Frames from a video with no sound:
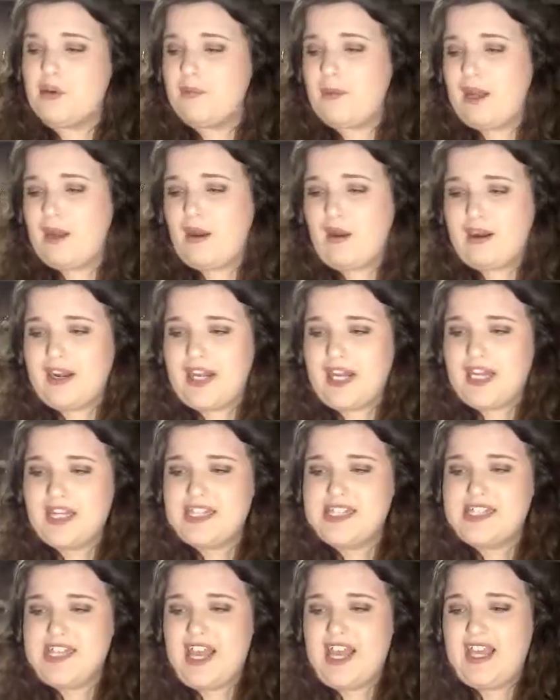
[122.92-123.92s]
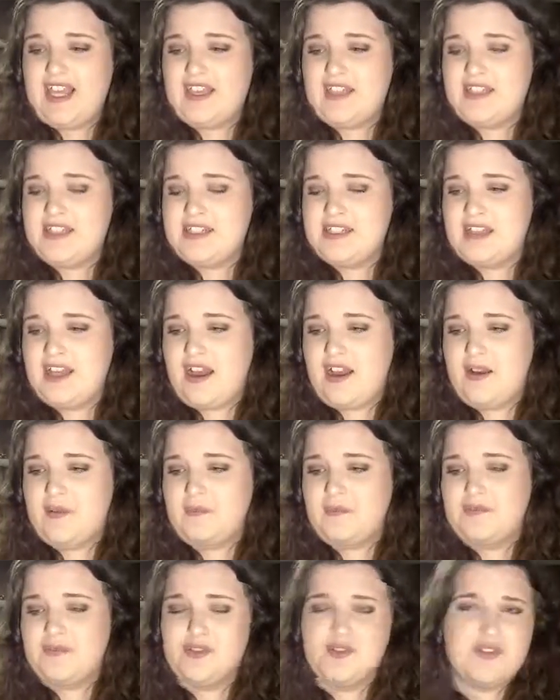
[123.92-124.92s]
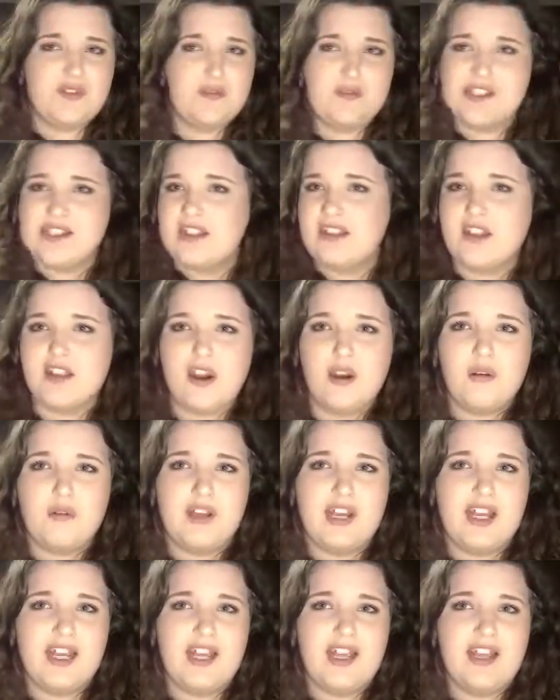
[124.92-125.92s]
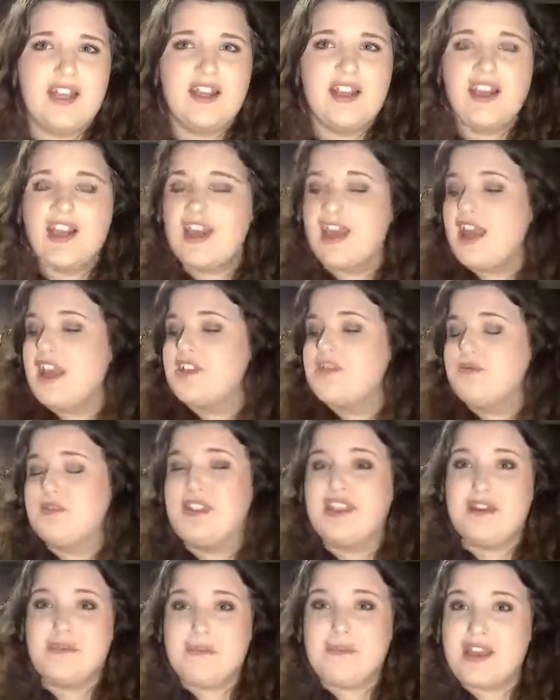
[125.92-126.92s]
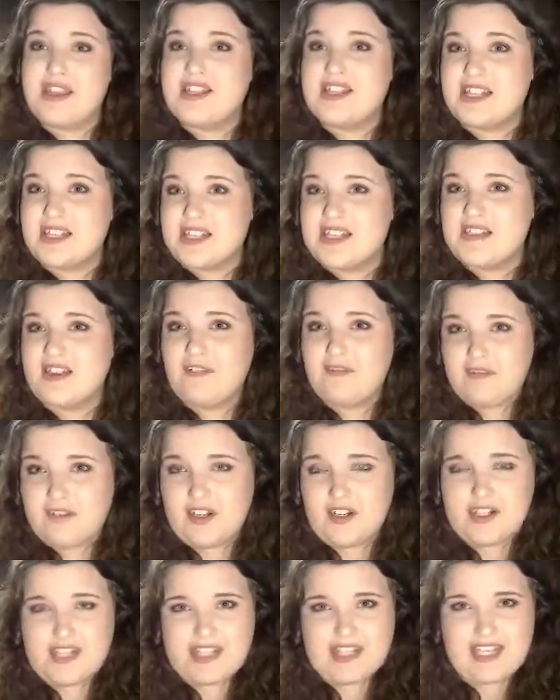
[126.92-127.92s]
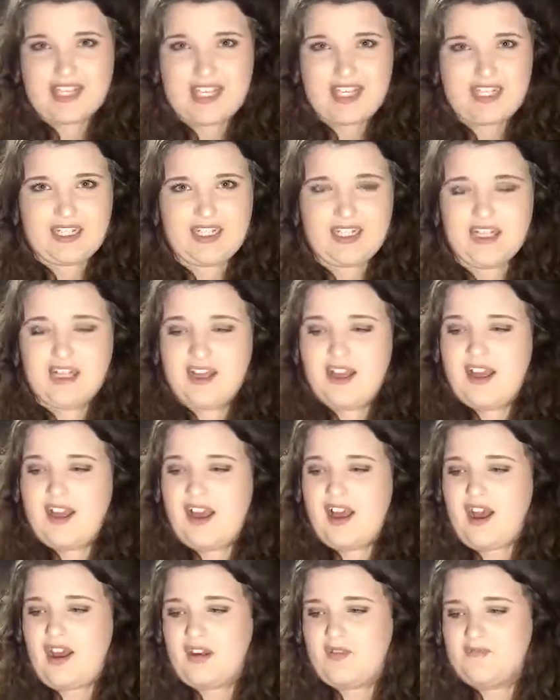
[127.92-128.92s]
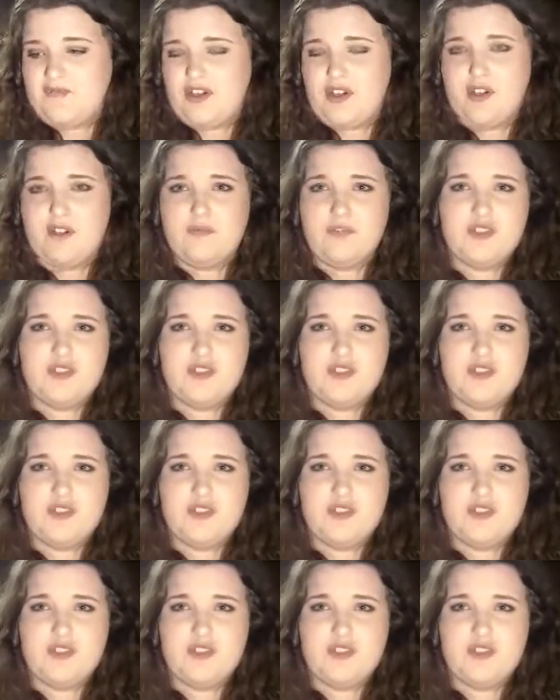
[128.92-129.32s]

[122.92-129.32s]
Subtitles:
probiotics, and there's no silicone in it. It's really amazing stuff for your skin. Very